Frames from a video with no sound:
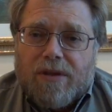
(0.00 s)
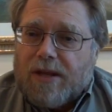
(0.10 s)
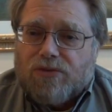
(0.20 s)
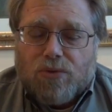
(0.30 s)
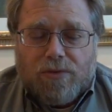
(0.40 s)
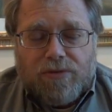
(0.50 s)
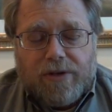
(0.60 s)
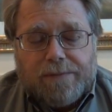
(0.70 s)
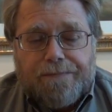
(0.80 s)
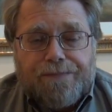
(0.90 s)
that sort of
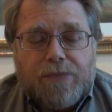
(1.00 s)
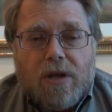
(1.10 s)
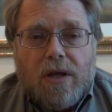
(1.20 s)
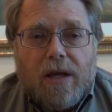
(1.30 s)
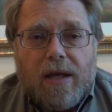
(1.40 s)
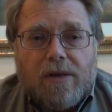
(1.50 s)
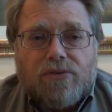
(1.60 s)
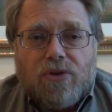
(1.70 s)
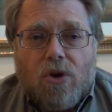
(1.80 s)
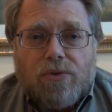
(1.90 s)
thing.
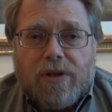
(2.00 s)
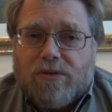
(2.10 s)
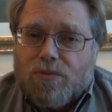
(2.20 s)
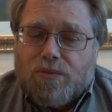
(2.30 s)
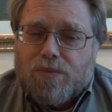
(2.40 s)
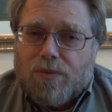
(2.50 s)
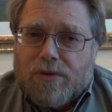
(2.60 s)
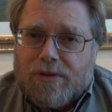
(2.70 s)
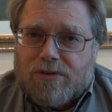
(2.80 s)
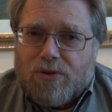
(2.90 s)
And so
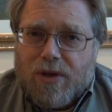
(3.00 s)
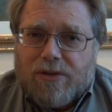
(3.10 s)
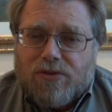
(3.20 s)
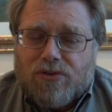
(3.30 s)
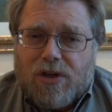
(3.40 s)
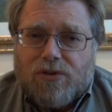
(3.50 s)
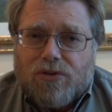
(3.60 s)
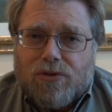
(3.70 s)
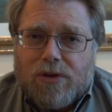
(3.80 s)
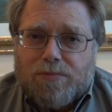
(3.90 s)
that
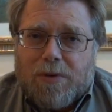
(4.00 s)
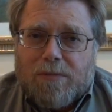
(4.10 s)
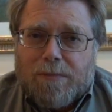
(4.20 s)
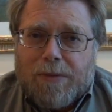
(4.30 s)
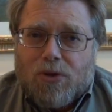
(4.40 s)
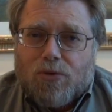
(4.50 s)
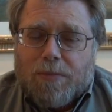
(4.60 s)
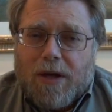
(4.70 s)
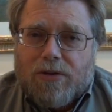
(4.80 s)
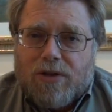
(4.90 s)
distinction has been
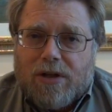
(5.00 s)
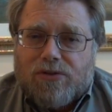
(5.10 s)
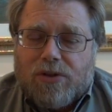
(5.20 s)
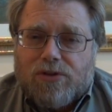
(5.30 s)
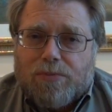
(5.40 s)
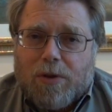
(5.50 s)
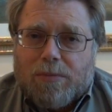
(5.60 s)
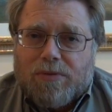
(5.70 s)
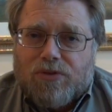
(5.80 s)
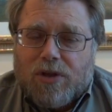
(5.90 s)
appealed by the United States
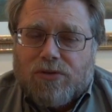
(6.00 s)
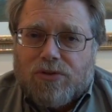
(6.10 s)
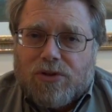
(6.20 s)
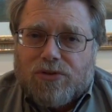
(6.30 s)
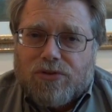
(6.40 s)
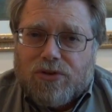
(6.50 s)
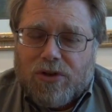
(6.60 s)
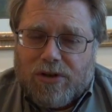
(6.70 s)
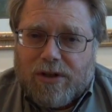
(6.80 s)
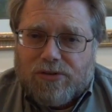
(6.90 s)
Department of Justice
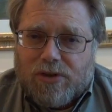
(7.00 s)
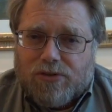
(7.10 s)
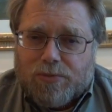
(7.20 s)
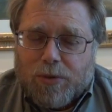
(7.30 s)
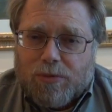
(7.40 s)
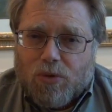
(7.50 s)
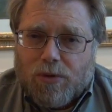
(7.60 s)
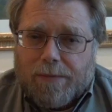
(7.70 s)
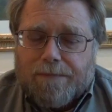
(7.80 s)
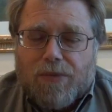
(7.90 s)
to the United States Supreme
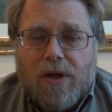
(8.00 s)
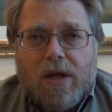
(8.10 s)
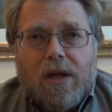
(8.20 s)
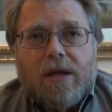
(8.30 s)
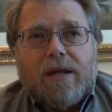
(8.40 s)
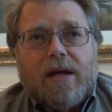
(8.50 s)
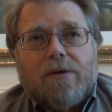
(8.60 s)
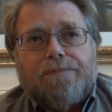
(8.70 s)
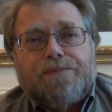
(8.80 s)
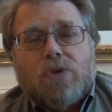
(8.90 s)
Court.
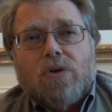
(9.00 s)
Now,